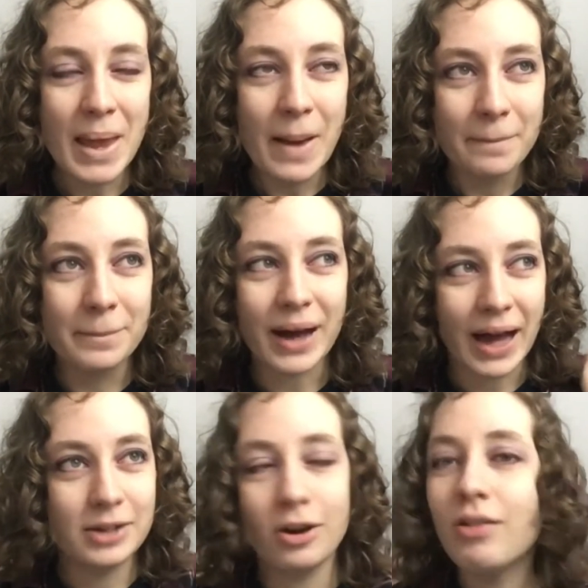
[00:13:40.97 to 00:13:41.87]
But I
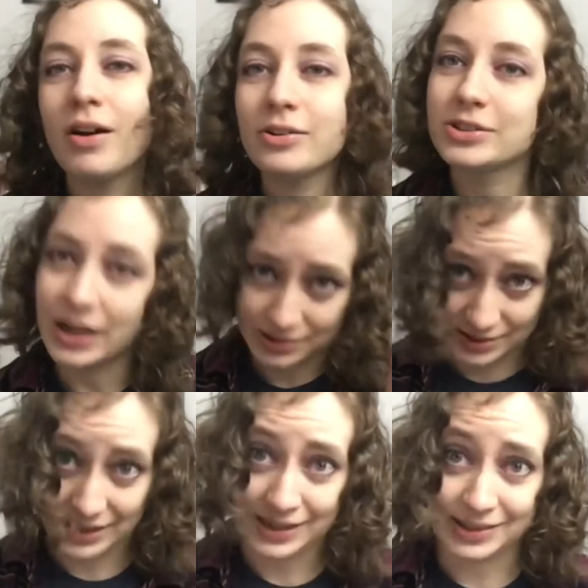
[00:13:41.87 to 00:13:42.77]
don't understand
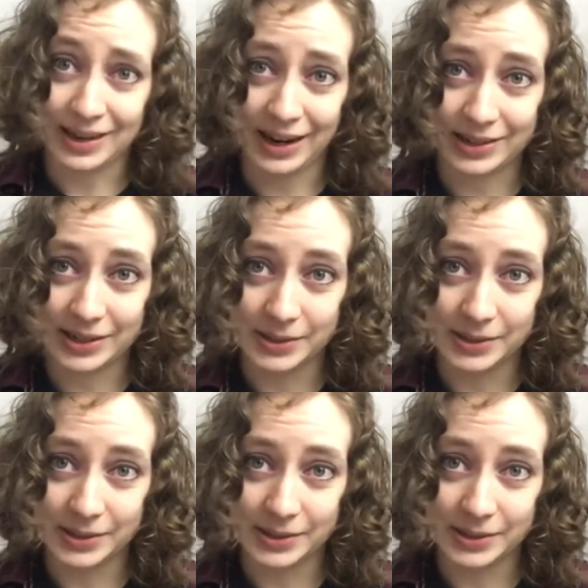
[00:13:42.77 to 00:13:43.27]
sneak attack.